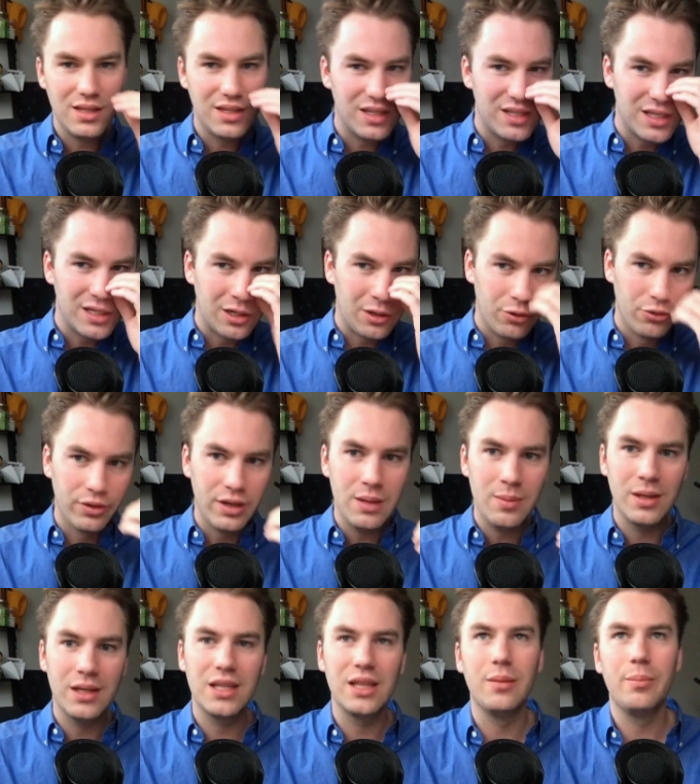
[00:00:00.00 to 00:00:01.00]
It's an
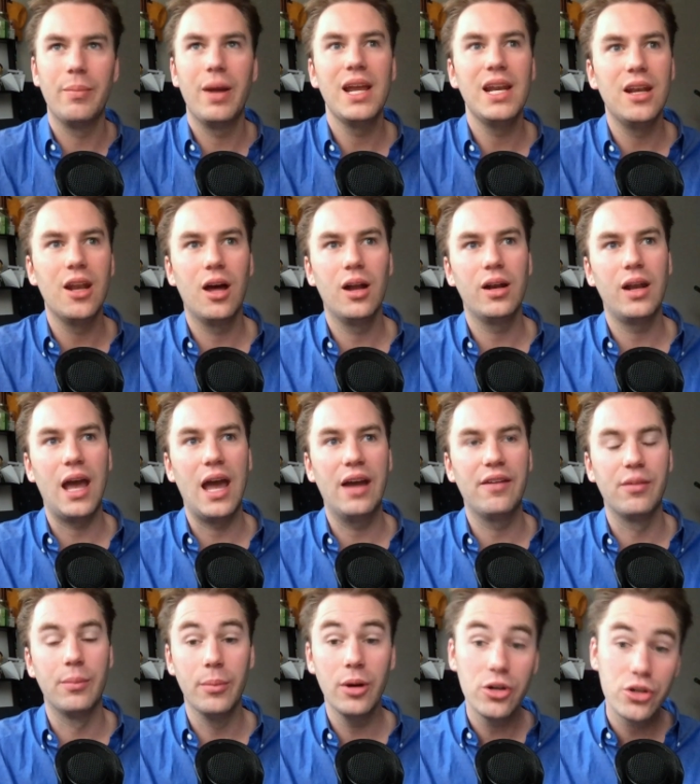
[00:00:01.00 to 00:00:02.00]
agreement that might not have a
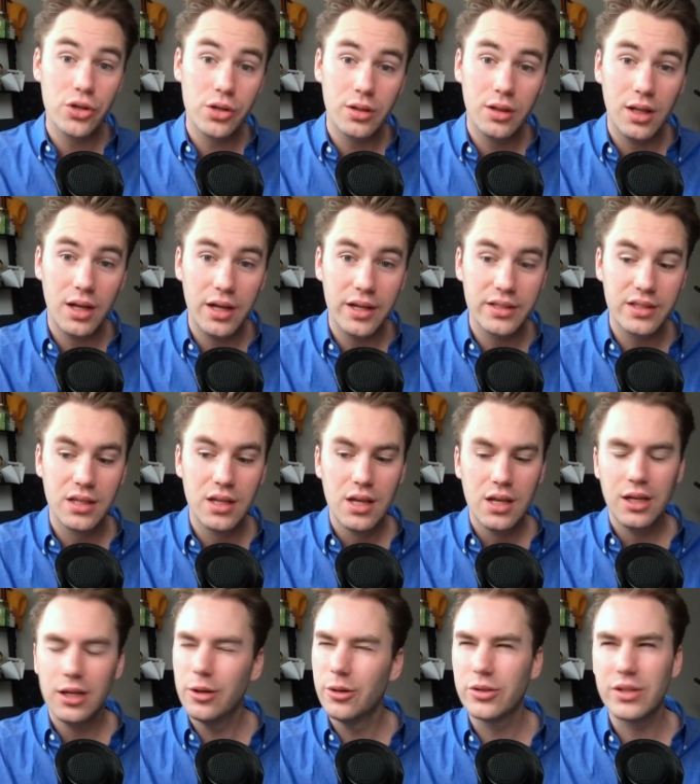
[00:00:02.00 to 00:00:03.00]
merger clause.
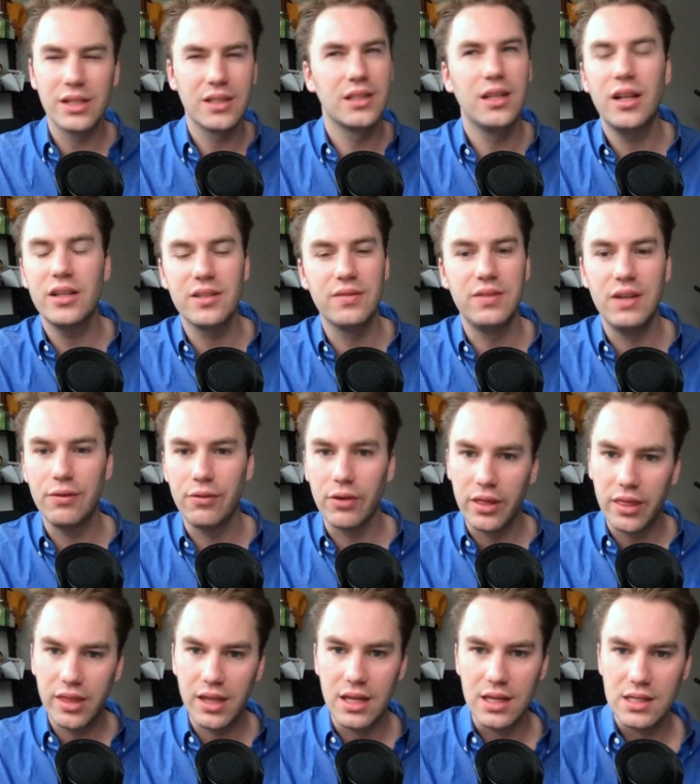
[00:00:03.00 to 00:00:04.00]
It's lots of different
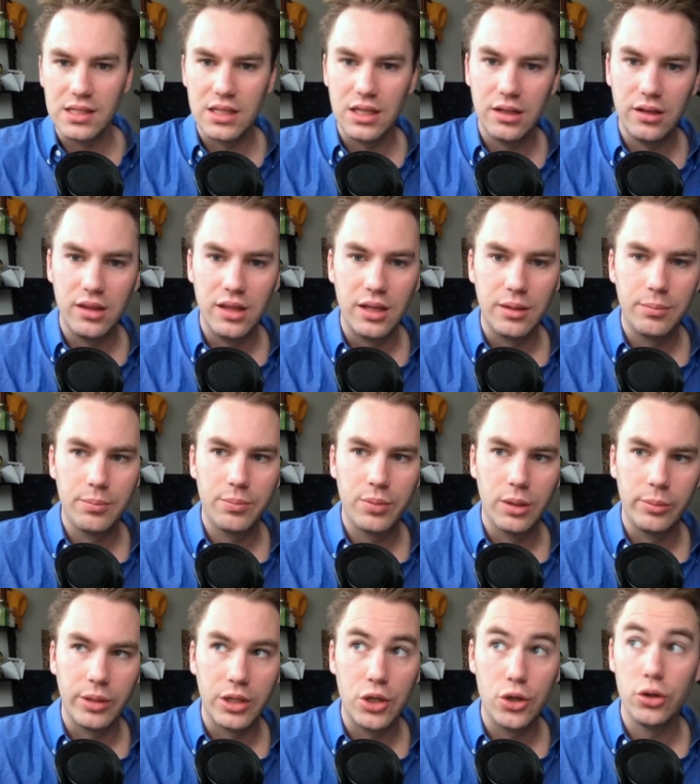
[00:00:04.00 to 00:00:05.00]
things that
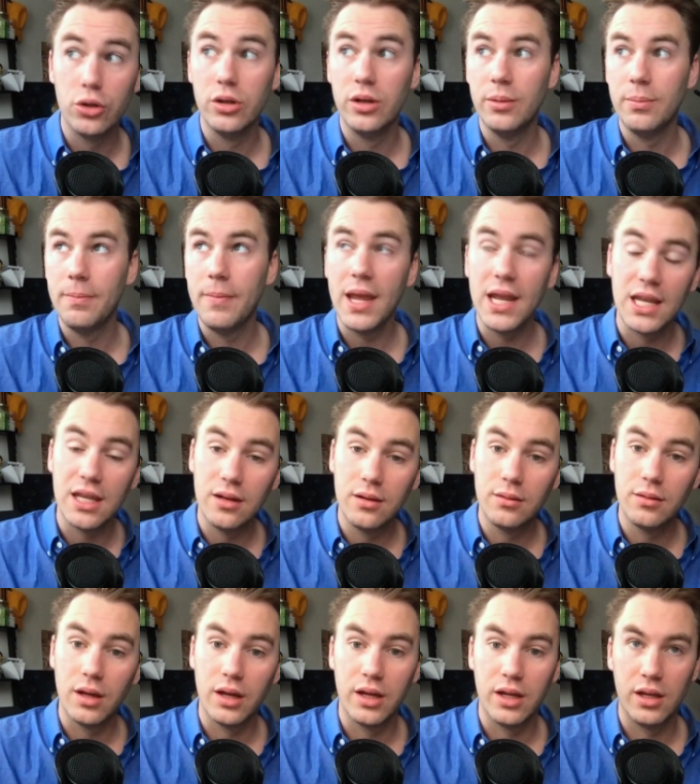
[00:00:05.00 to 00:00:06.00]
probably could make it
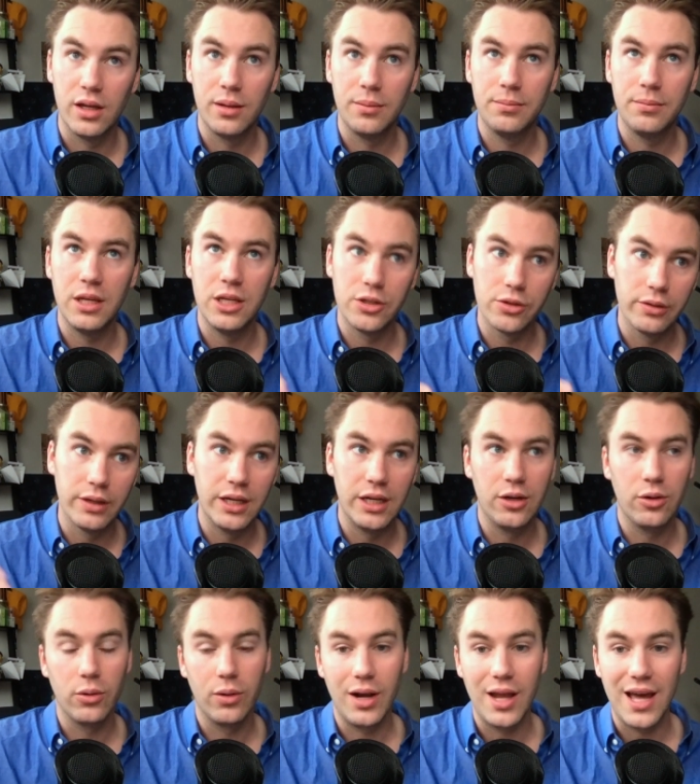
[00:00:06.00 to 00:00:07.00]
integrated
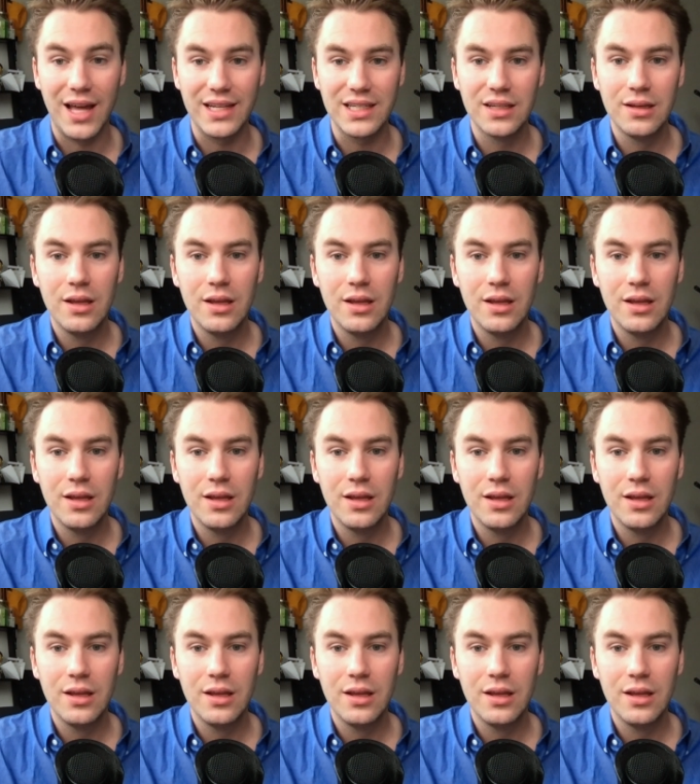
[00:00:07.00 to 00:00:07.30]
or not.